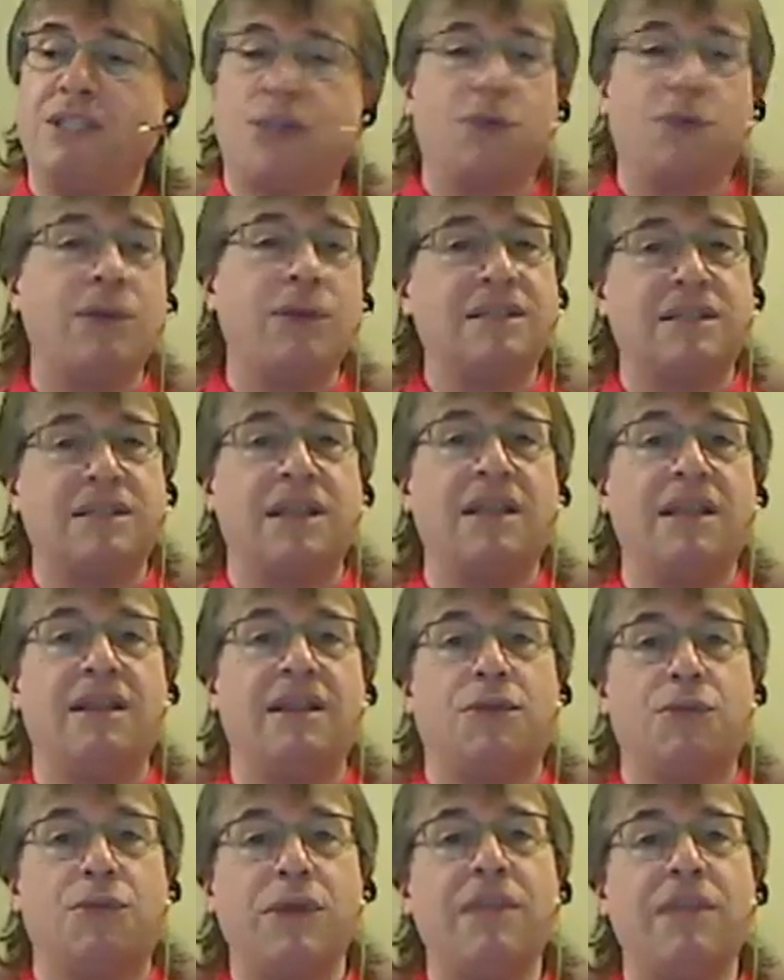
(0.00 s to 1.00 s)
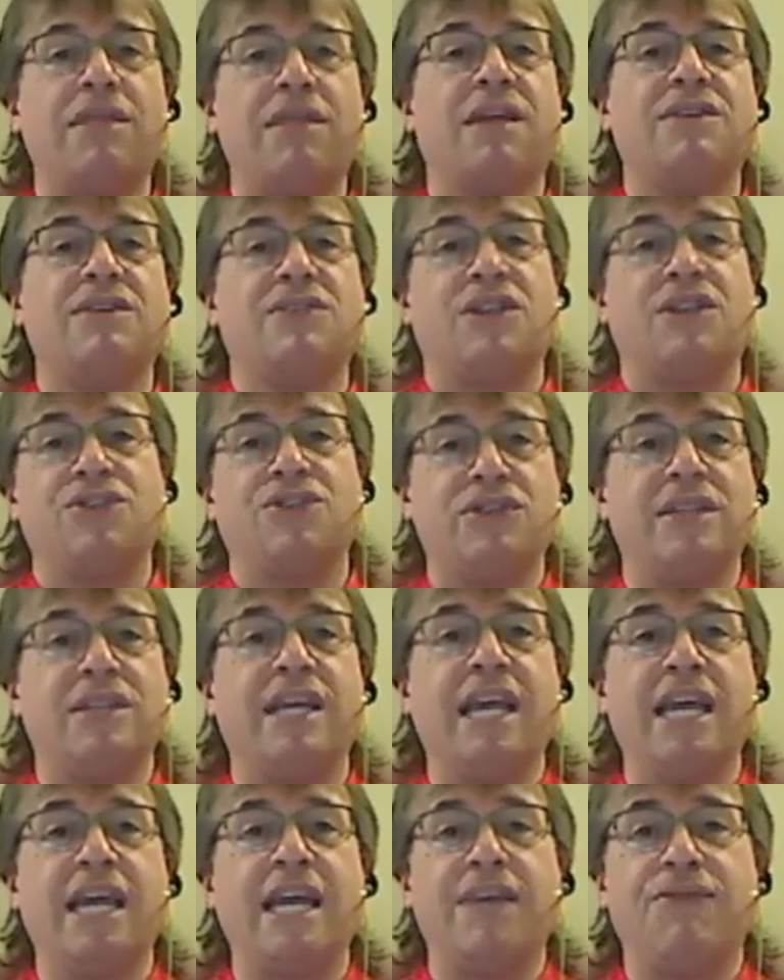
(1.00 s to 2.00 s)
three things that you
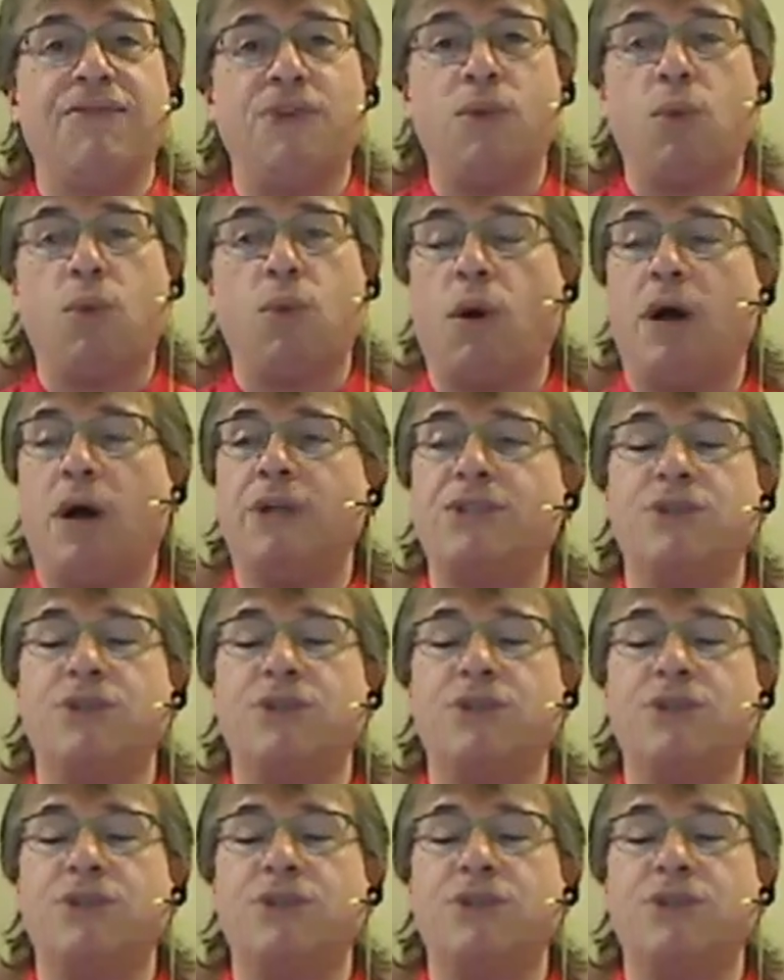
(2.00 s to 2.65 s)
need if you want